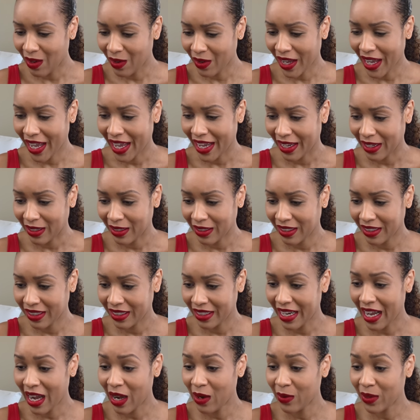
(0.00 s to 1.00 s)
okay,
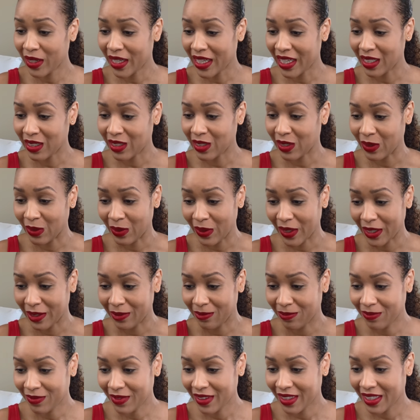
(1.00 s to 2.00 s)
now we get to it.